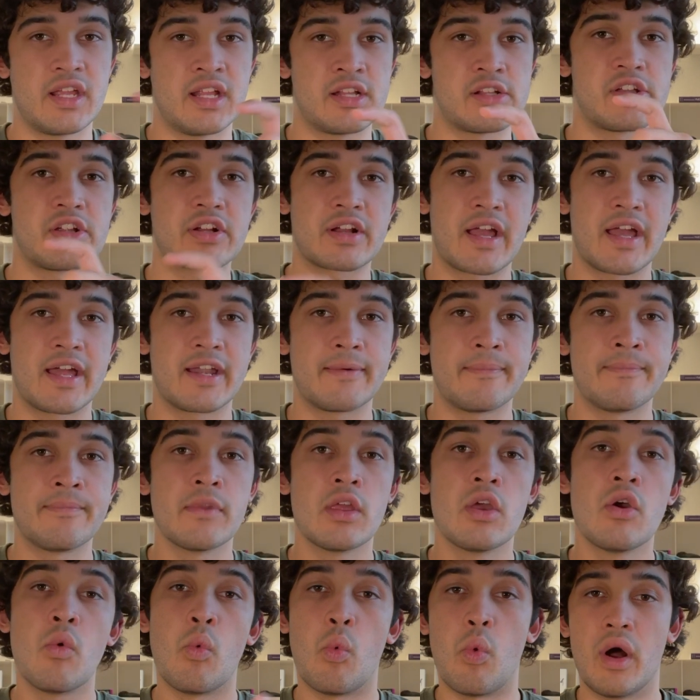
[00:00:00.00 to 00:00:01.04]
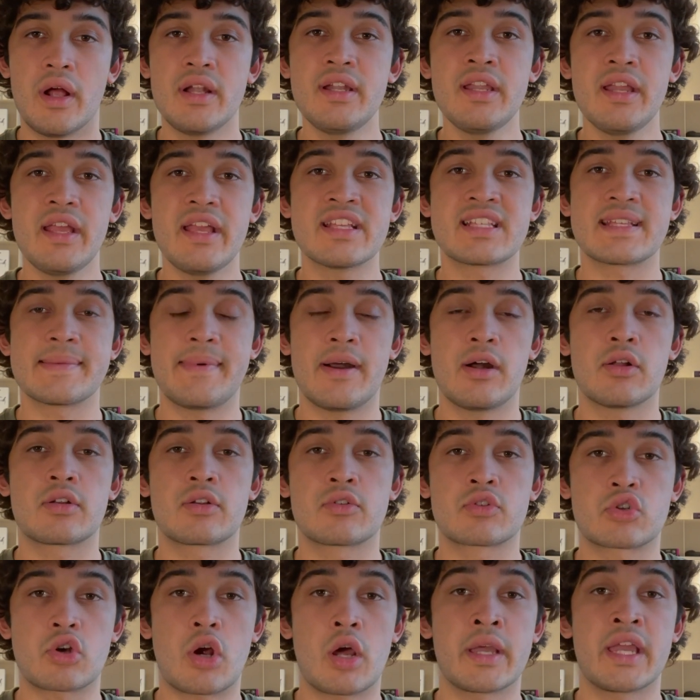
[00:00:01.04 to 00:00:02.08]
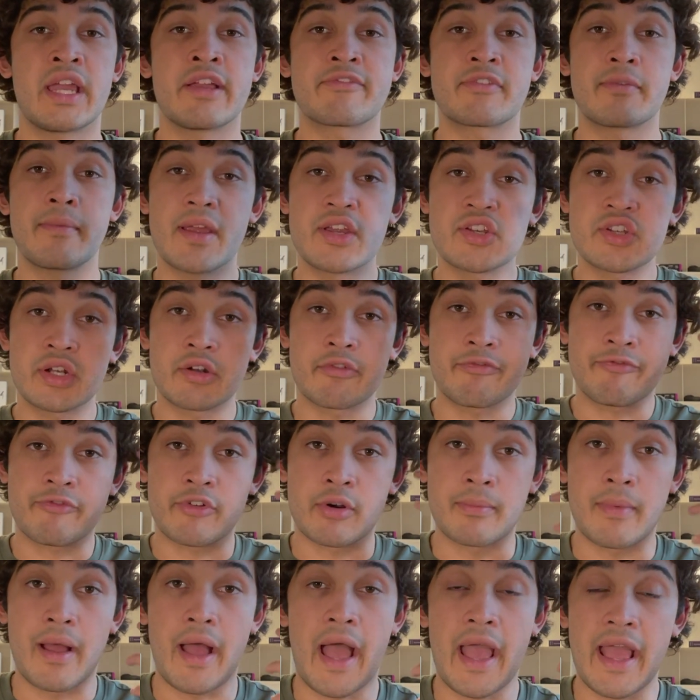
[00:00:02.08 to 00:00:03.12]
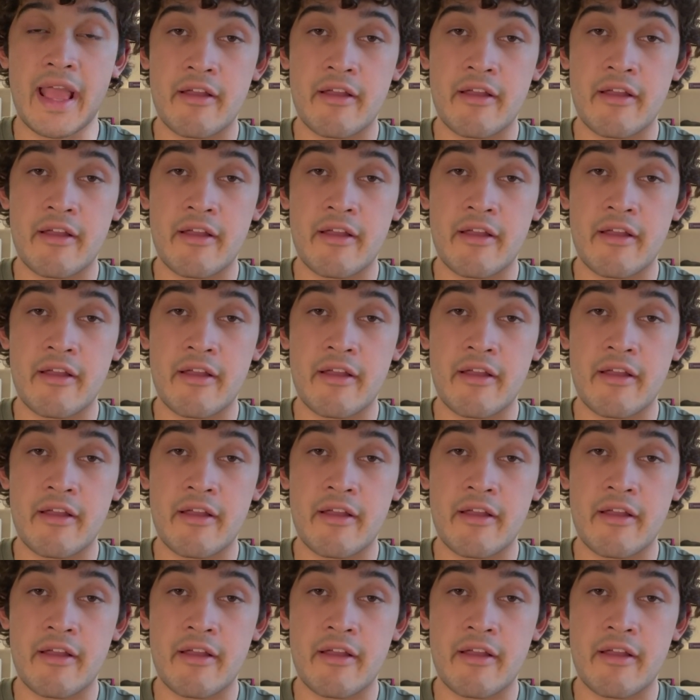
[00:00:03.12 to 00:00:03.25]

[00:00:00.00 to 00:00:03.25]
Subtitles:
into your head. One is about drawing information from